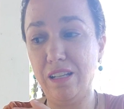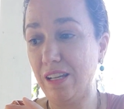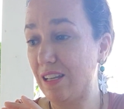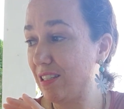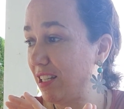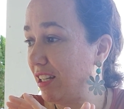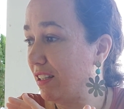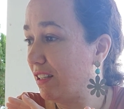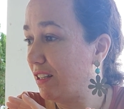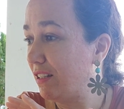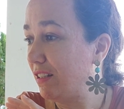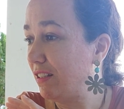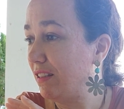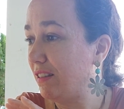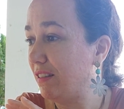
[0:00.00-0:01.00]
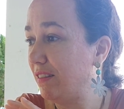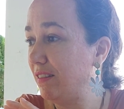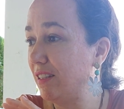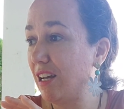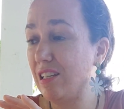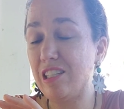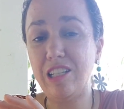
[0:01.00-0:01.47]
like I said,
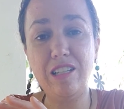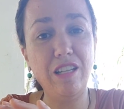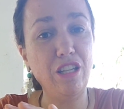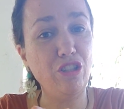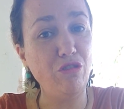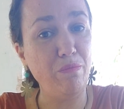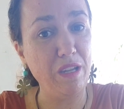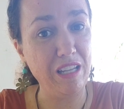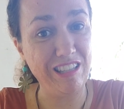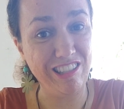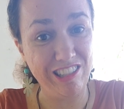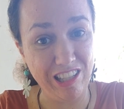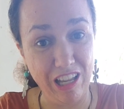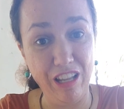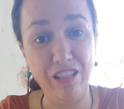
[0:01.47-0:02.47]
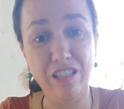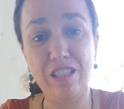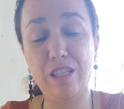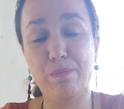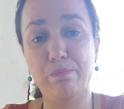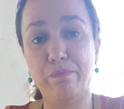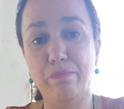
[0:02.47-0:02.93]
doesn't need to make sense.